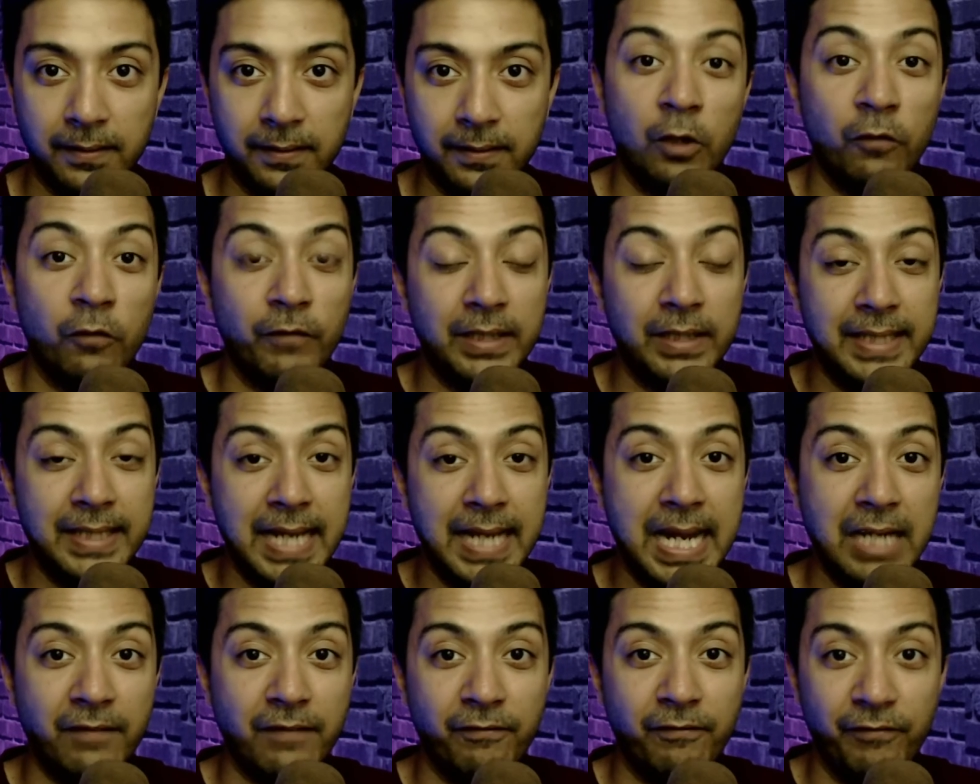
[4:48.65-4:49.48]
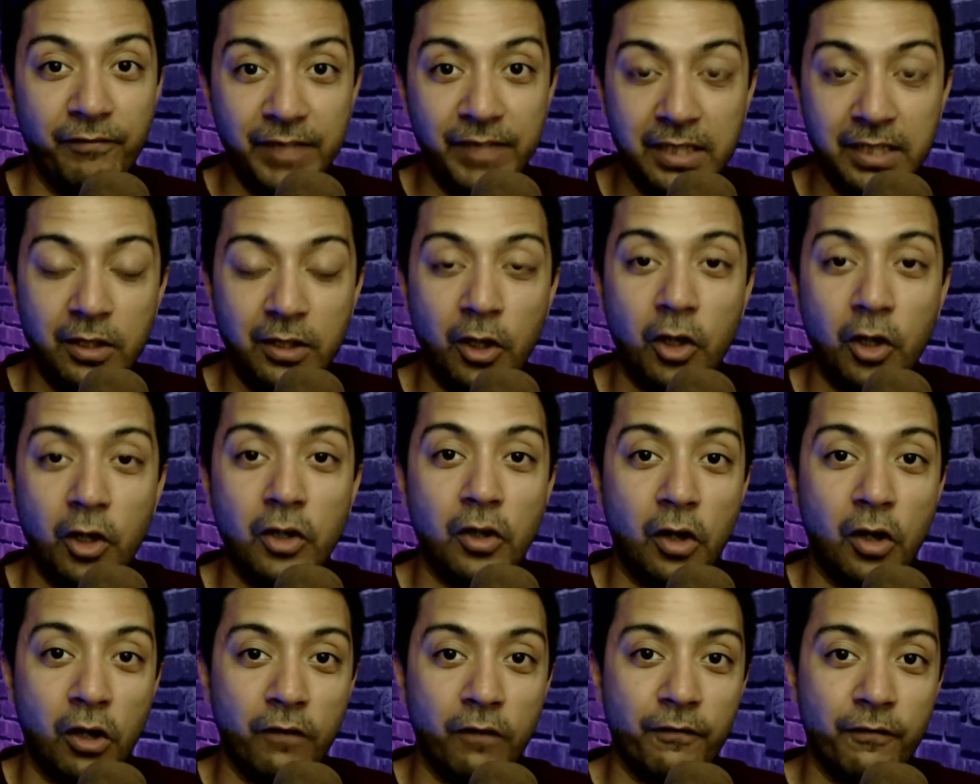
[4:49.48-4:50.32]
Along with that,
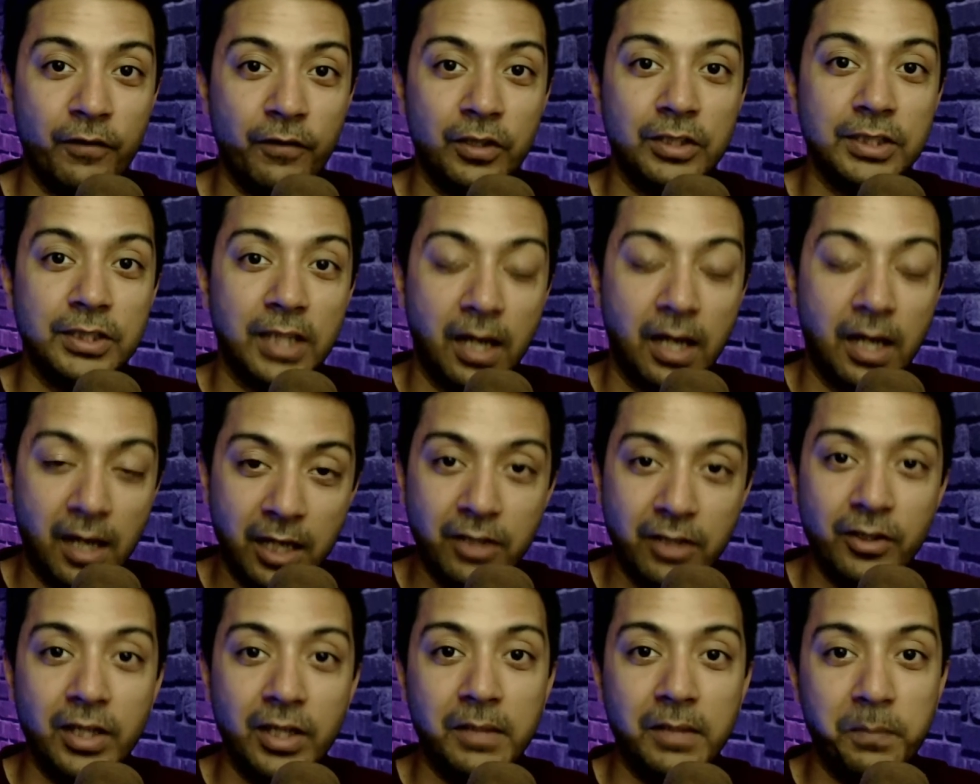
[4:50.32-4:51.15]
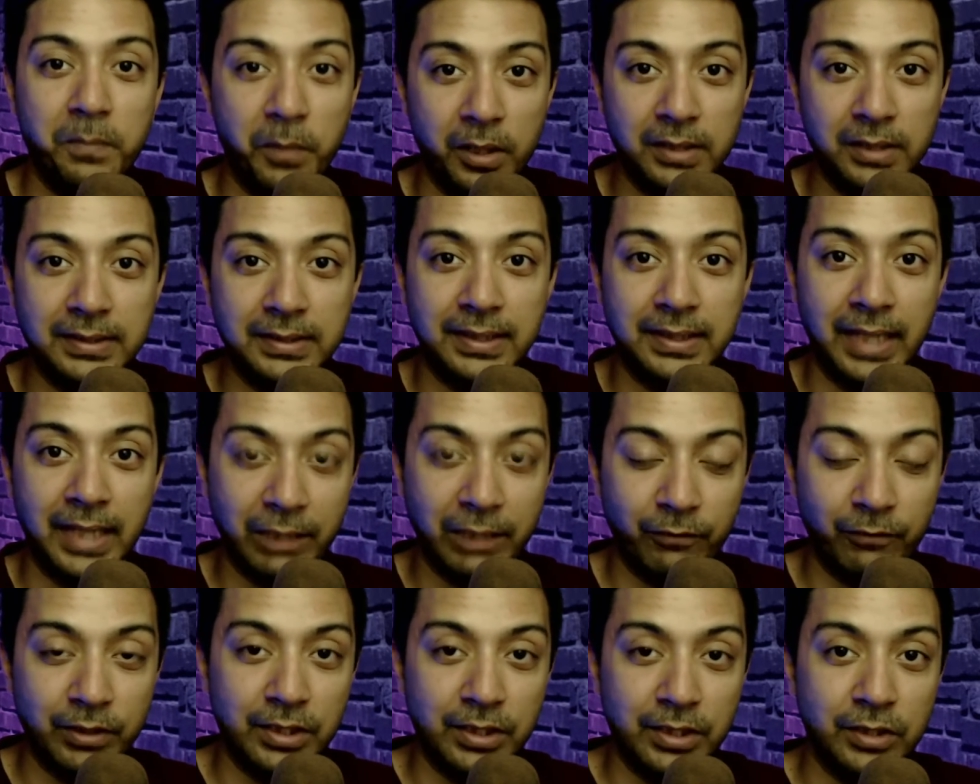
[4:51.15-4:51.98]
Weglot offers 100 plus
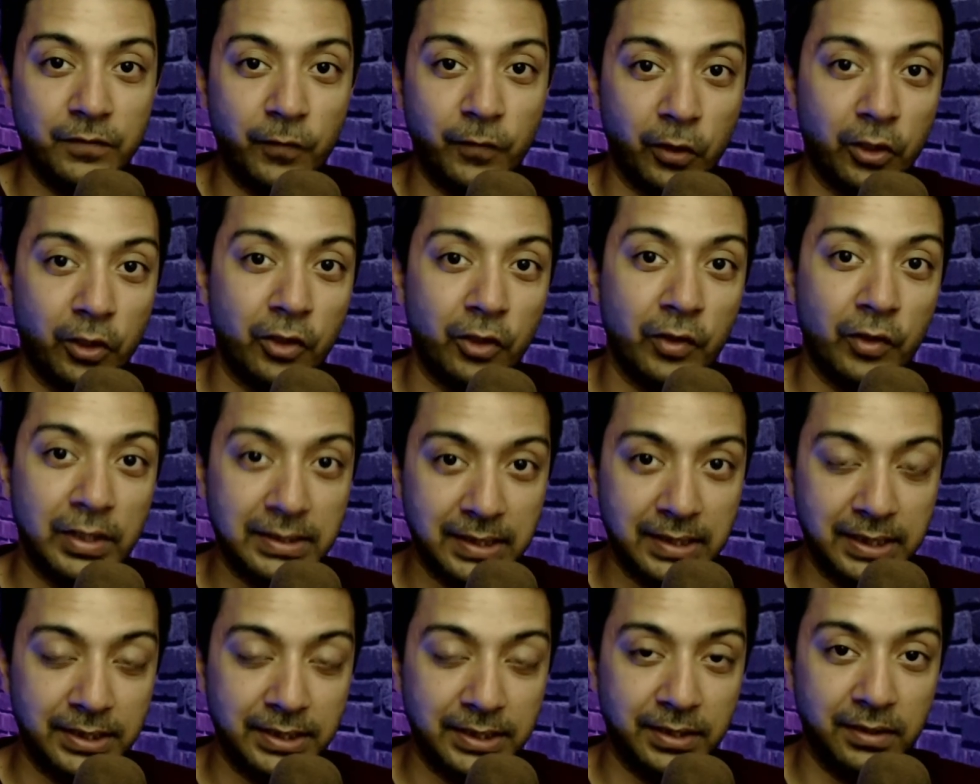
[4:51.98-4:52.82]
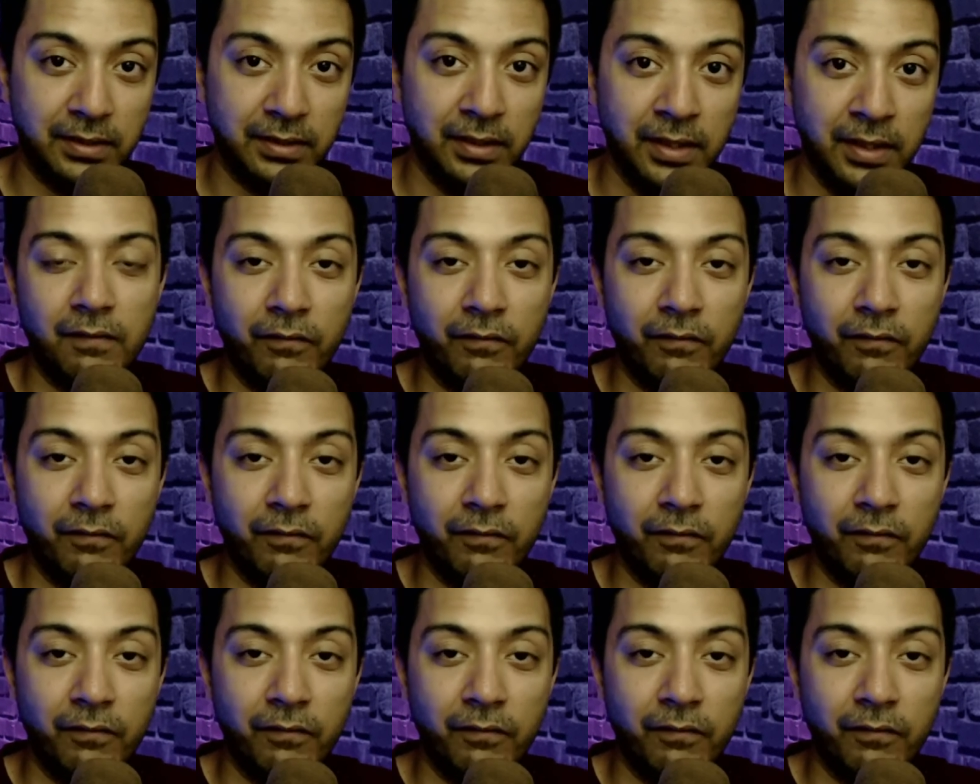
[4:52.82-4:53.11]
languages for translation,